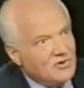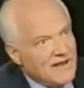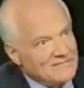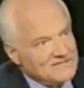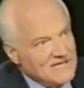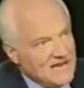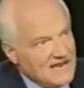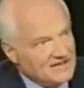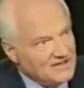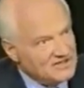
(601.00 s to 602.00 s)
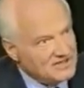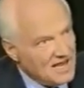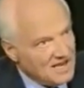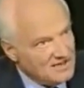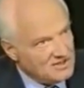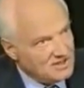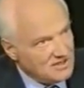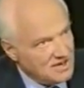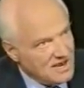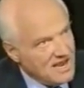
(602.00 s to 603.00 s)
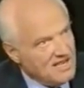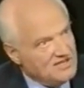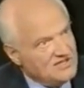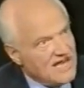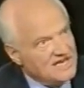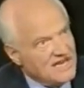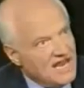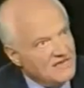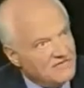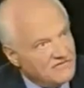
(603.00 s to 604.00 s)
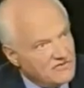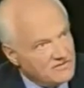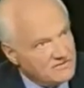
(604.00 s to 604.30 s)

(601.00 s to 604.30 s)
And what I'm saying at this stage is that if,